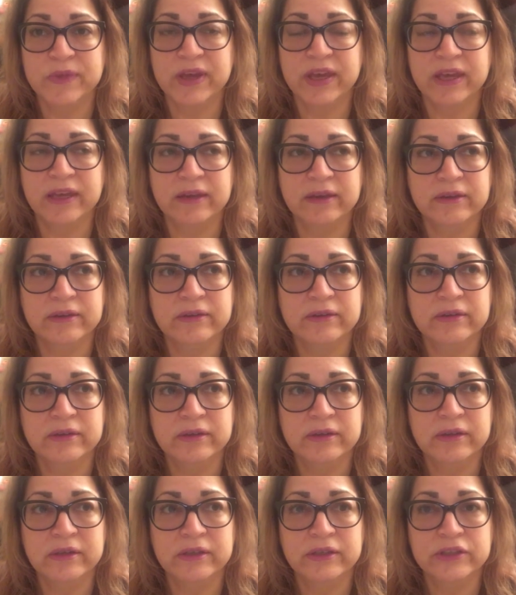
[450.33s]
and
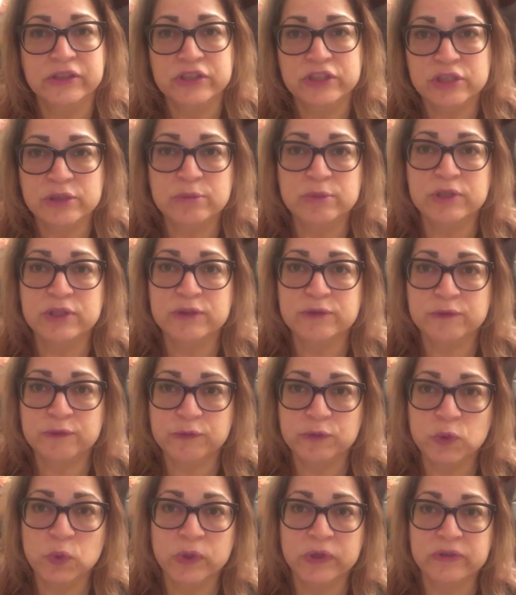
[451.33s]
she was
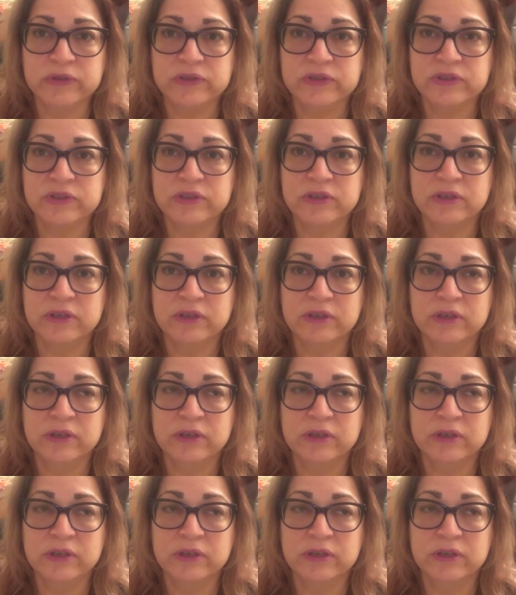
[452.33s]
forced